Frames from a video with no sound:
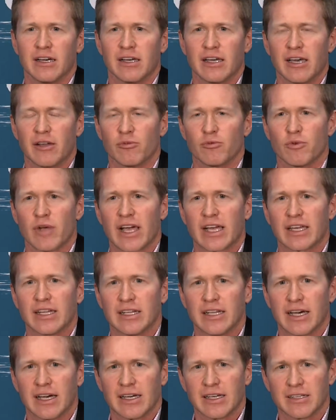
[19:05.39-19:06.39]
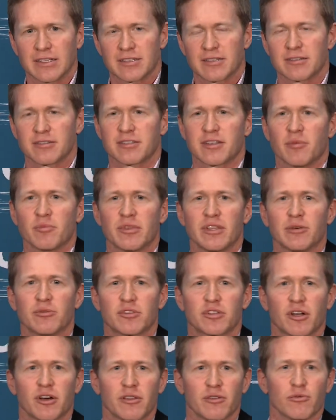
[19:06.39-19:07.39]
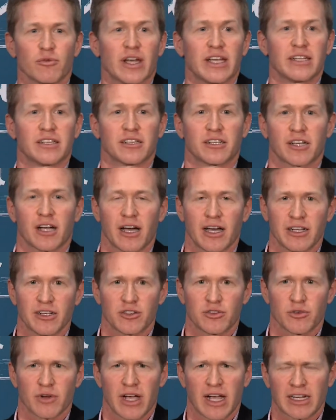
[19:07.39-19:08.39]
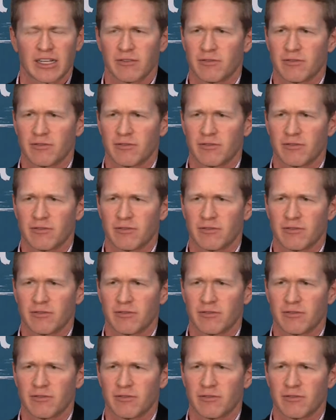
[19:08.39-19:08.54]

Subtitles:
and recognized something that was called the right to contract.